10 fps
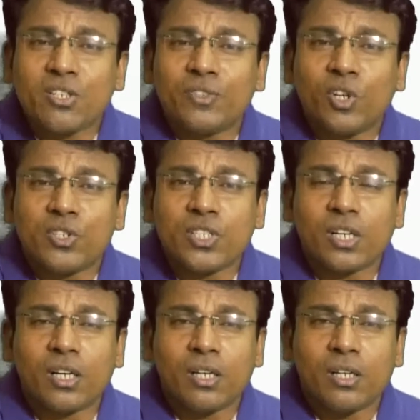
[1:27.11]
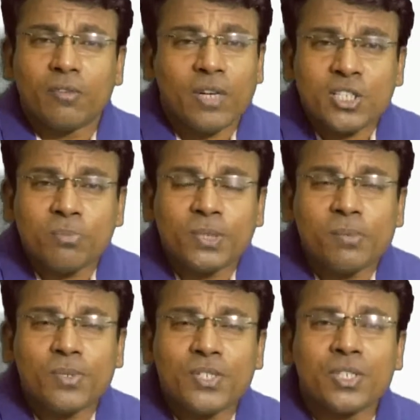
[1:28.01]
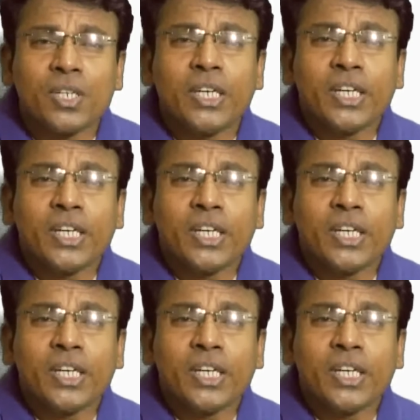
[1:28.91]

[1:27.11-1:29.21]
of the original. What is the purpose?